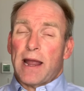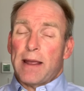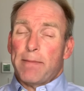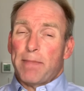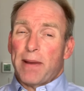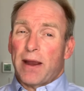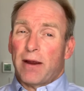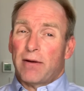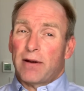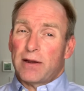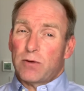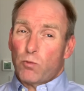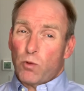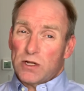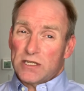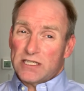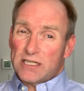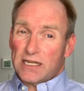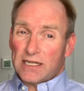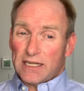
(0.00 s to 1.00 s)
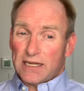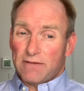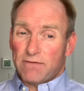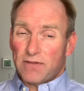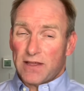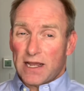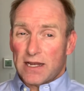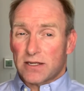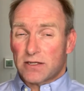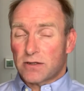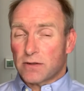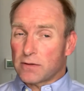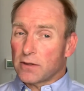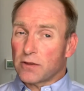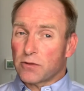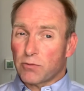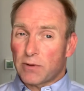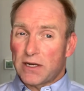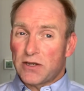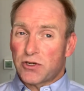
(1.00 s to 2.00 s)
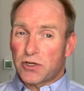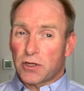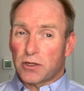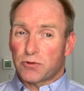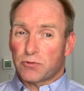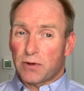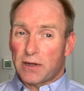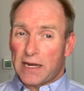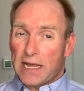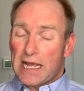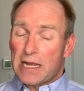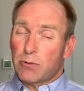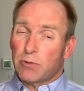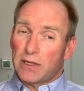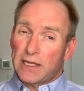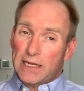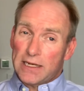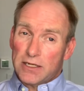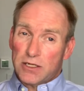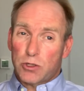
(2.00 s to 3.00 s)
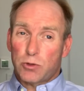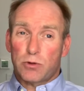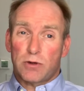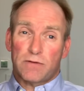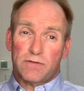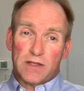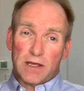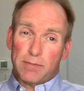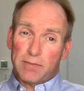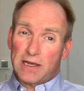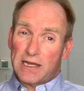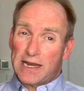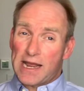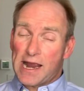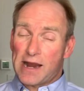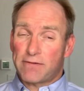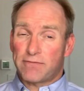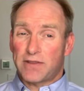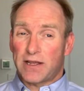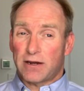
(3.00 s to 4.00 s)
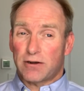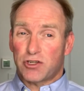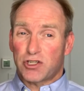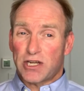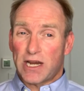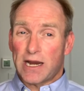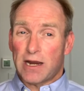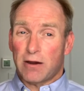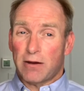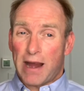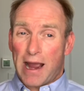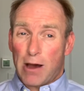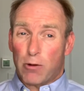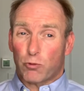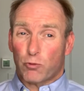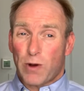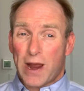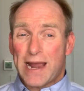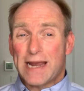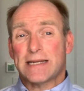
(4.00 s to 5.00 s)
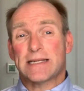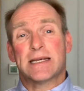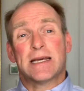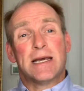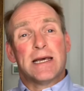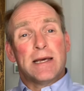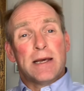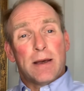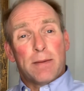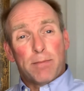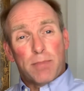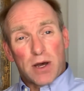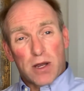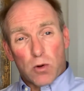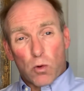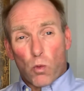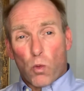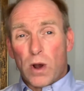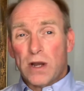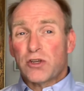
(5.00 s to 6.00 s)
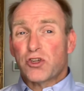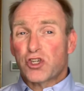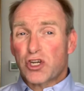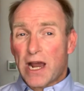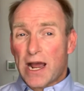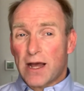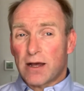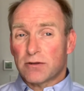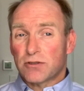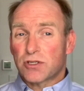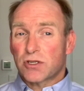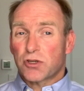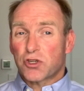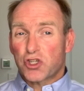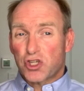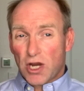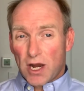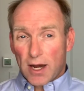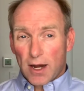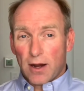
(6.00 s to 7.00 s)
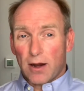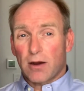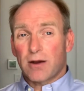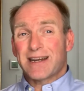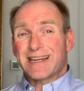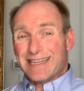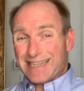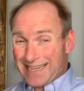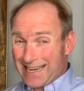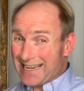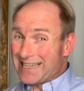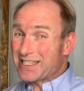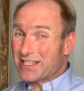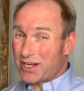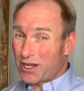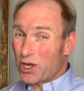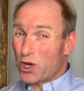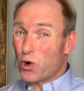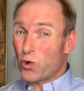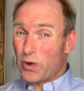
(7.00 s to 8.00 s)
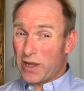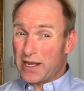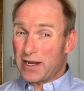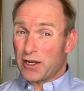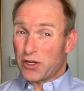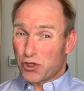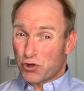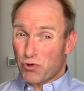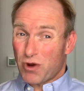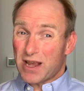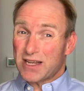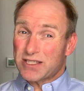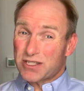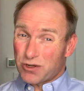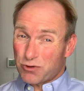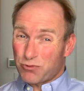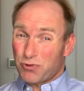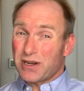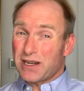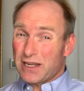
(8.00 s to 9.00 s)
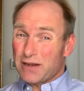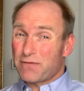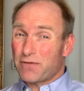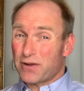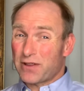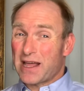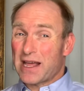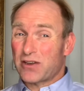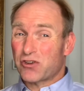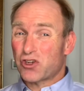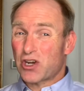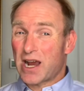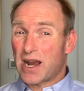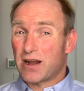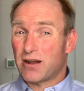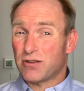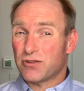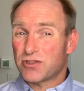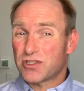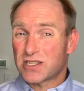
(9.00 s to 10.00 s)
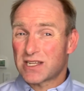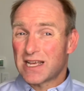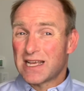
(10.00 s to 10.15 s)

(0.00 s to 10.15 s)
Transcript: parent wants to leave things to the 3 children equally. 2 of them can have their share outright, but one child's share needs to go in a trust really for that child's